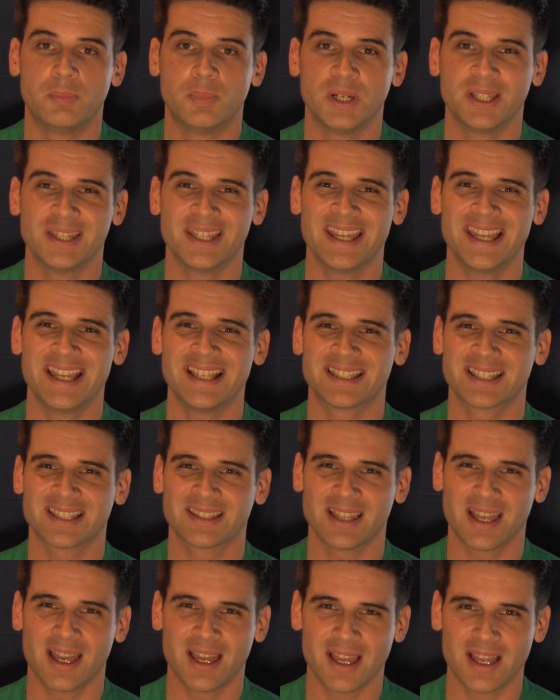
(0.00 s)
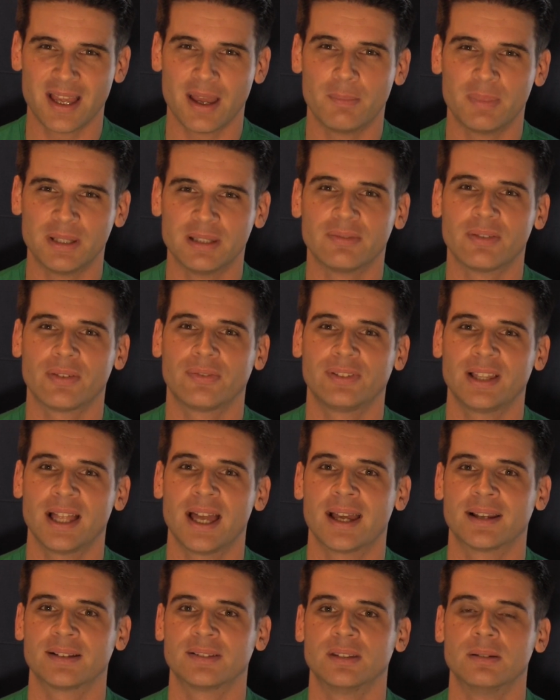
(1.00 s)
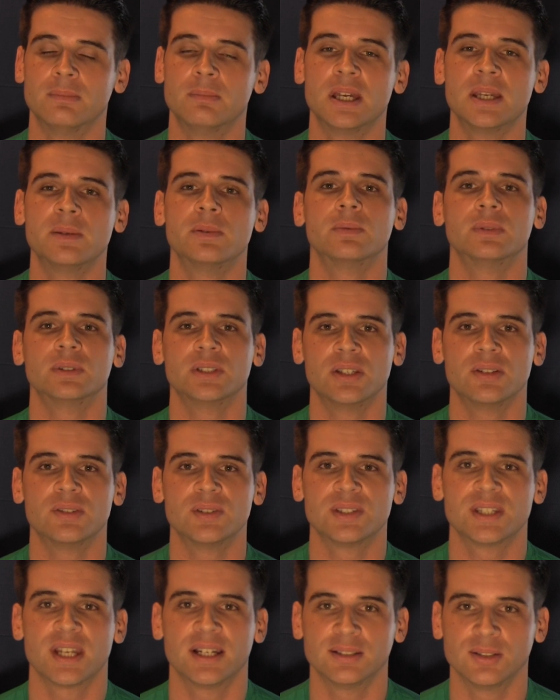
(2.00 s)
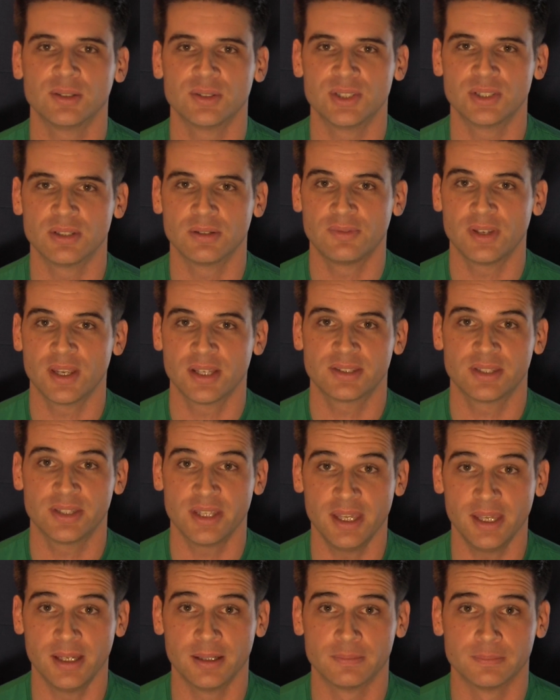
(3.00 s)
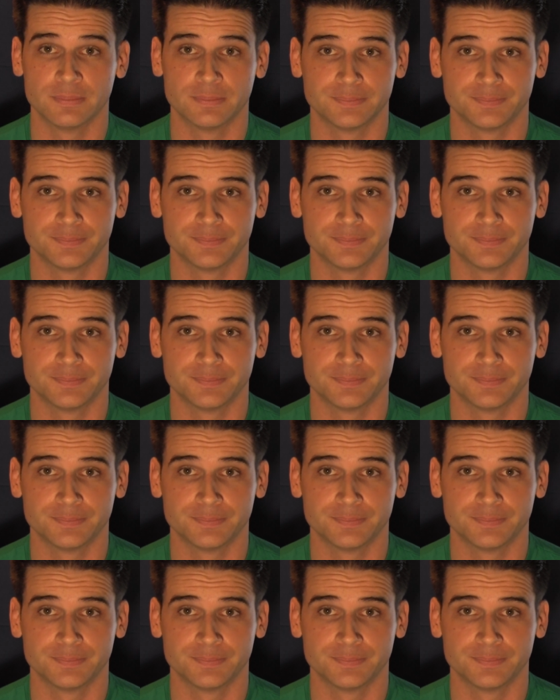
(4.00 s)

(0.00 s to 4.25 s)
but it is a, a bit of a flag that maybe we're using technologies of yesteryear.